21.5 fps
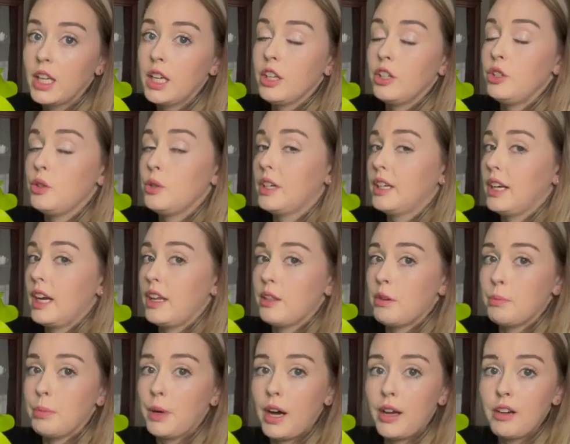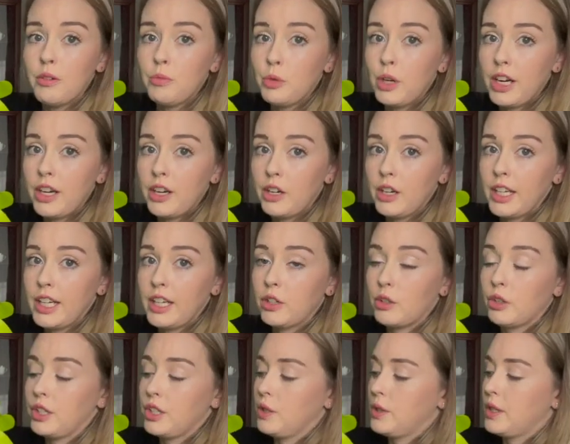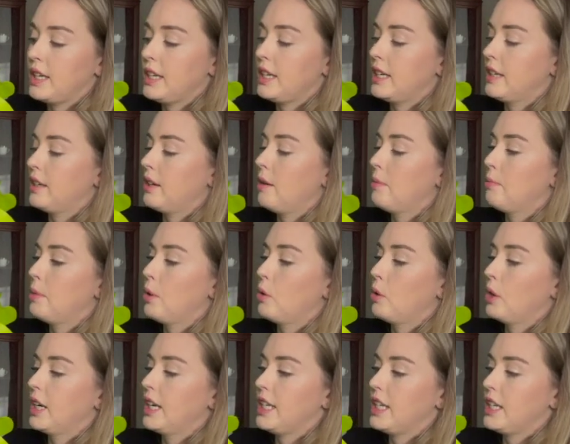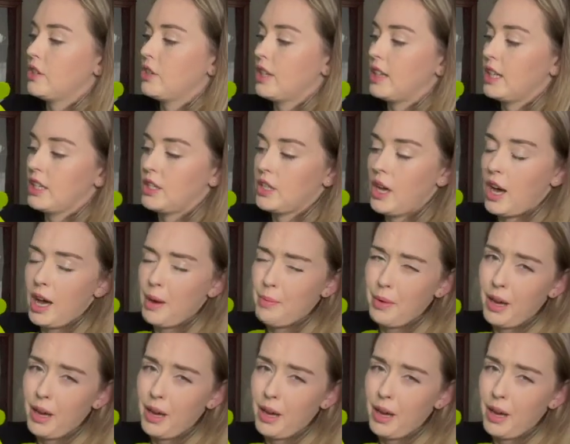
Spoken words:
You can either bottom water it or you can pour it into the top.